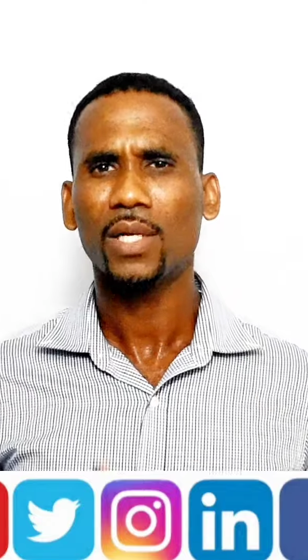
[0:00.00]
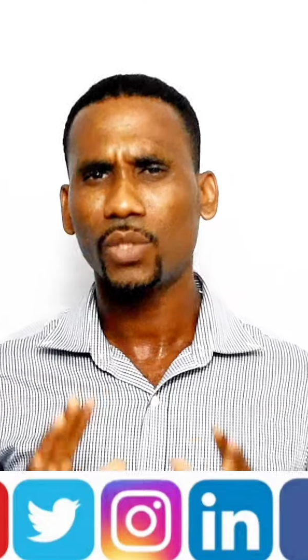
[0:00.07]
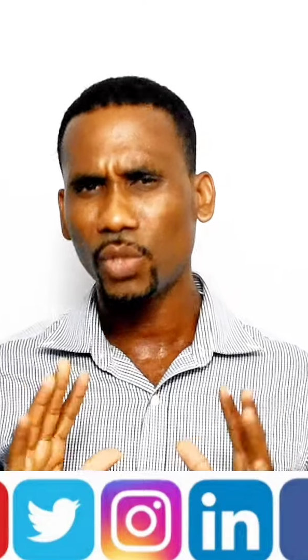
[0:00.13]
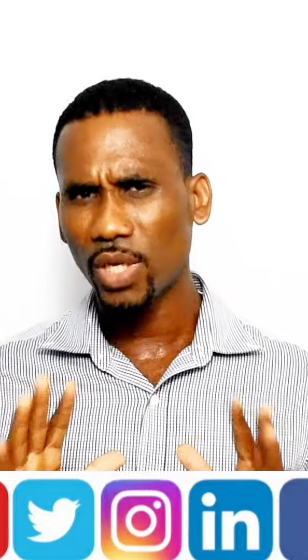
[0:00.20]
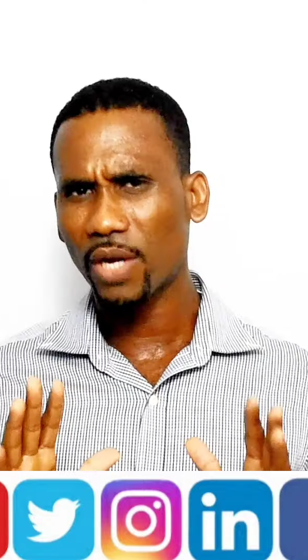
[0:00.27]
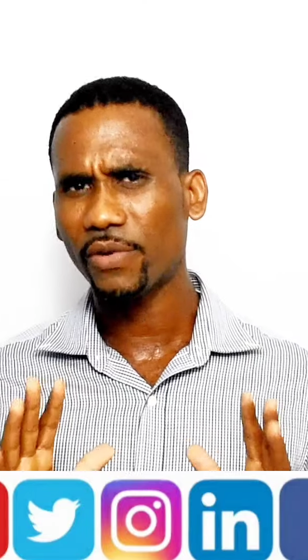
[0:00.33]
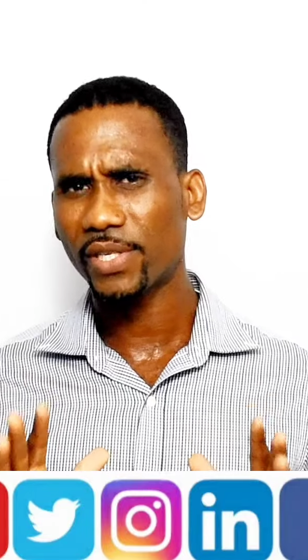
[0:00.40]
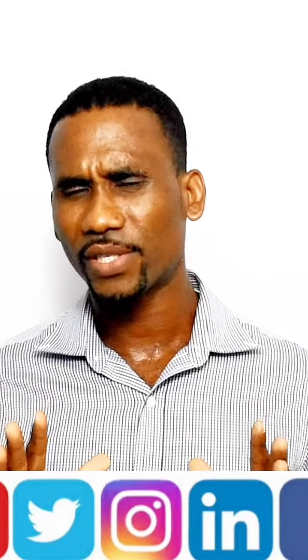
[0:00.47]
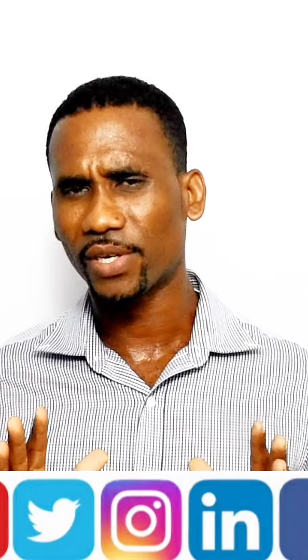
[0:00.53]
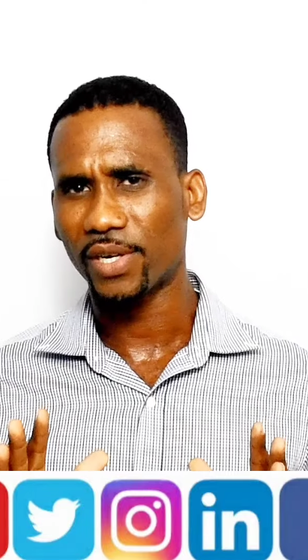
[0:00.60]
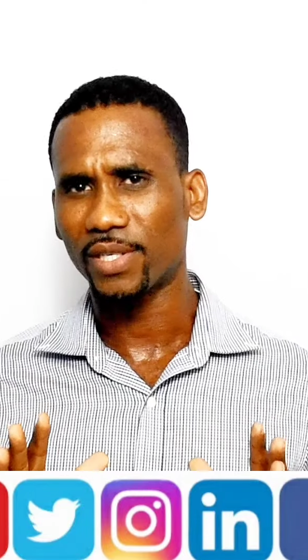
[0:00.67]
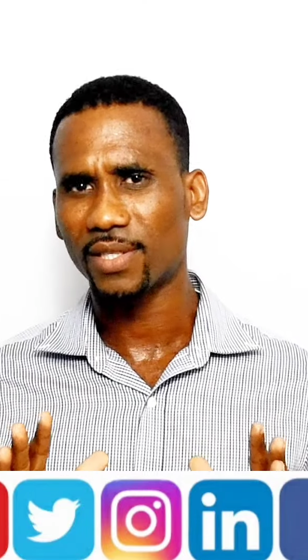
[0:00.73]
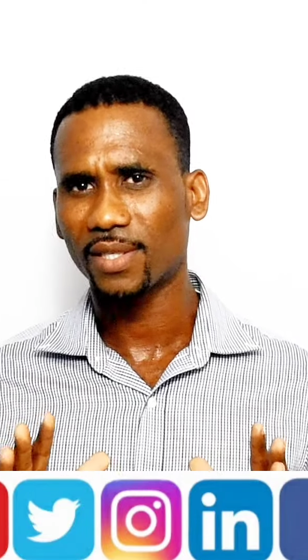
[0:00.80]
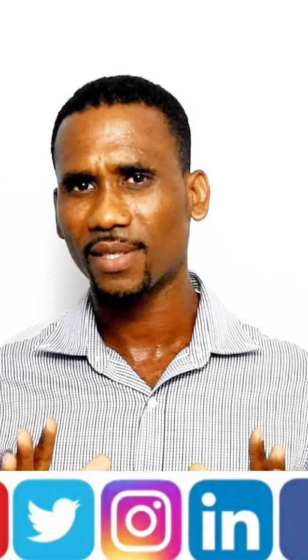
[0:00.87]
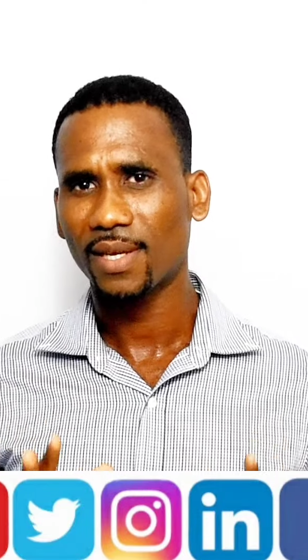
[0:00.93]
Do your
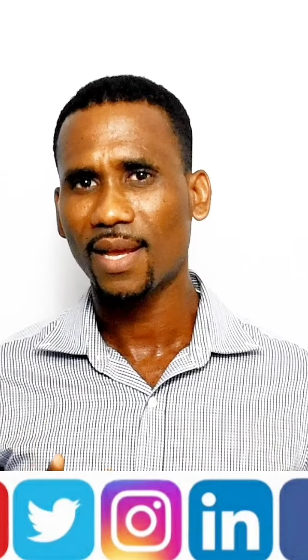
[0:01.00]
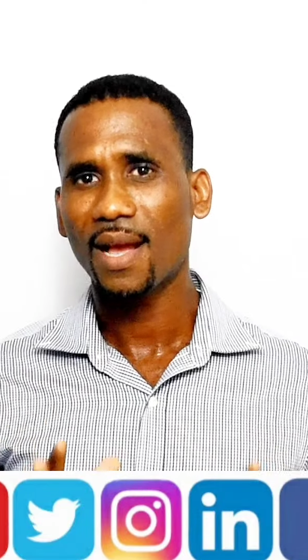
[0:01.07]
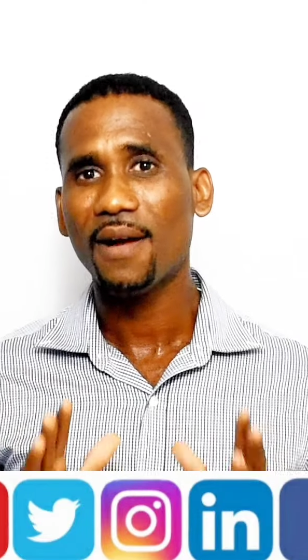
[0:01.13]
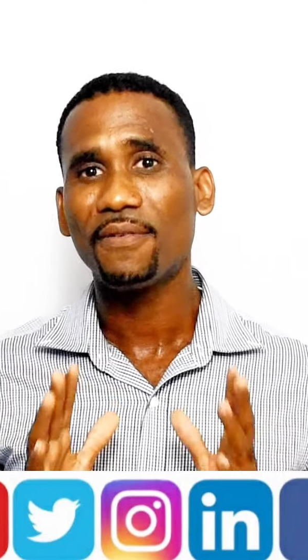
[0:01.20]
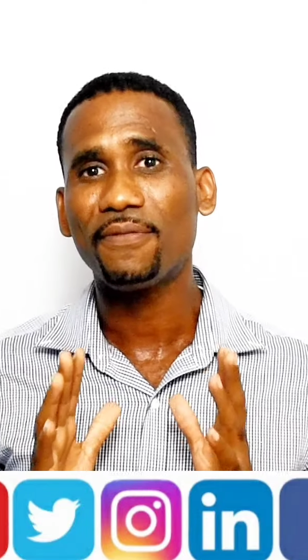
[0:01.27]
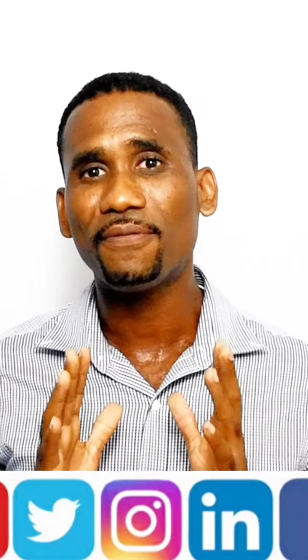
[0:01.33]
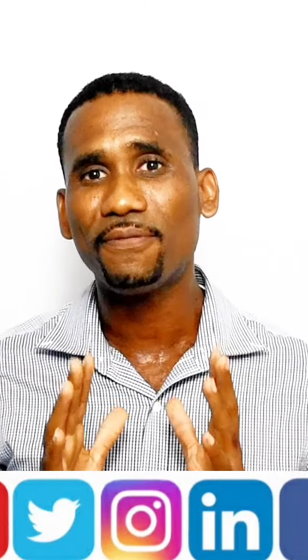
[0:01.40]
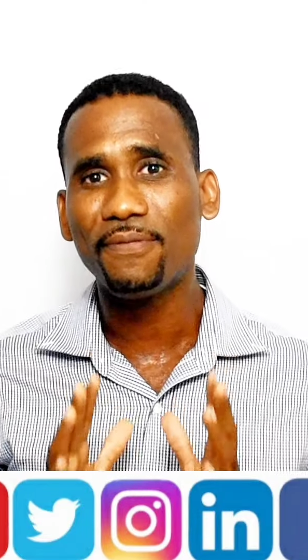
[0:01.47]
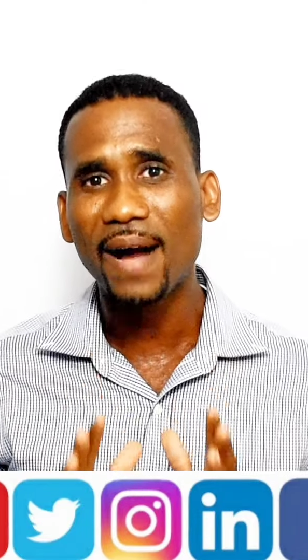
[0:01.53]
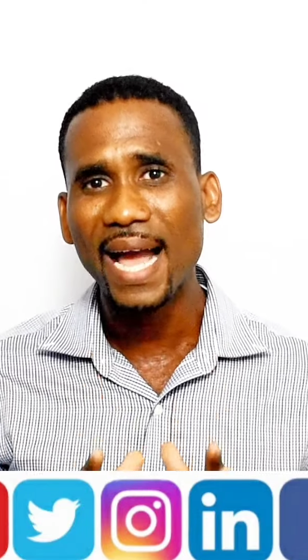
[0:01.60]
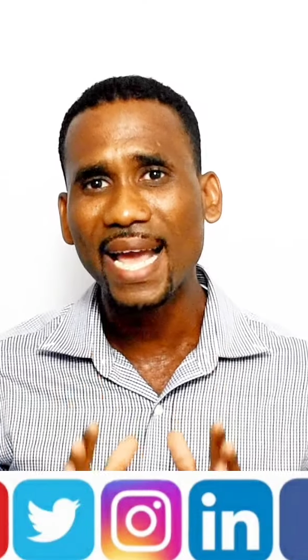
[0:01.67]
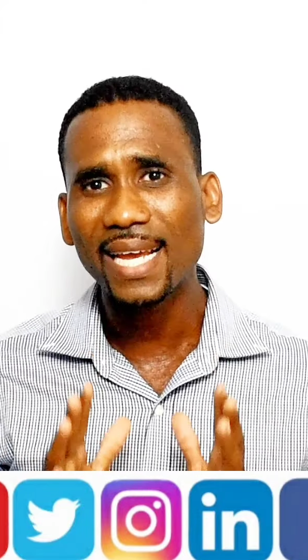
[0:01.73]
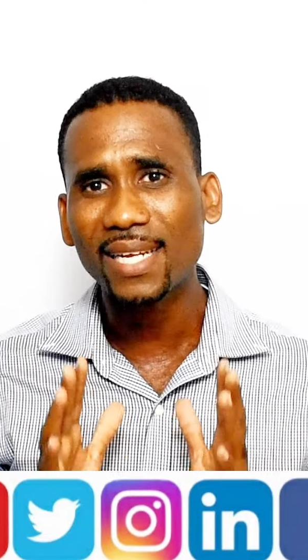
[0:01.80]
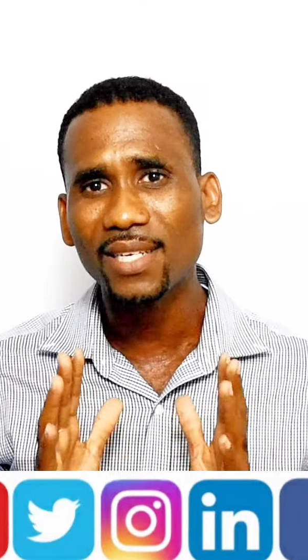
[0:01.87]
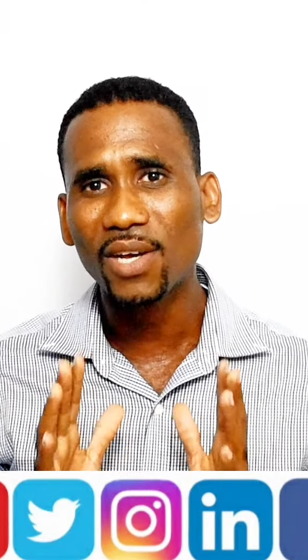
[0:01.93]
research.
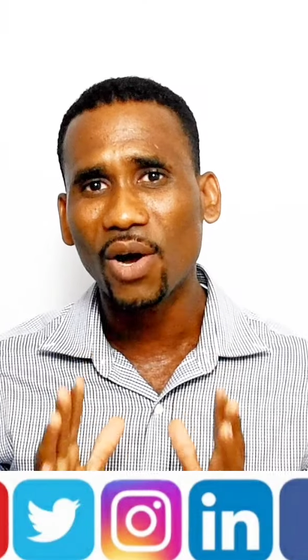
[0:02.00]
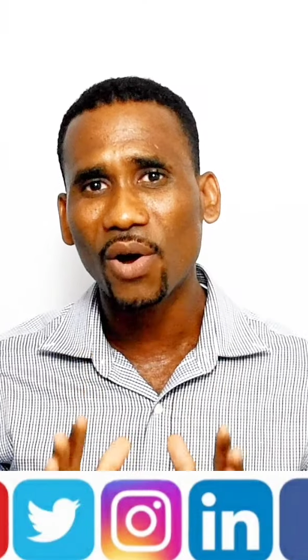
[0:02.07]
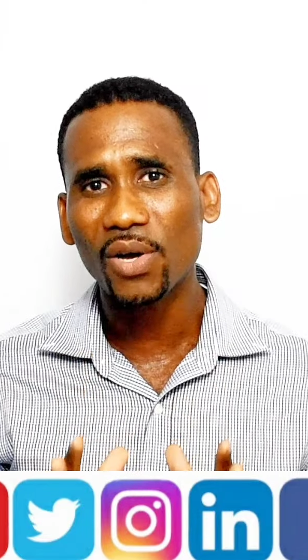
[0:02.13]
Find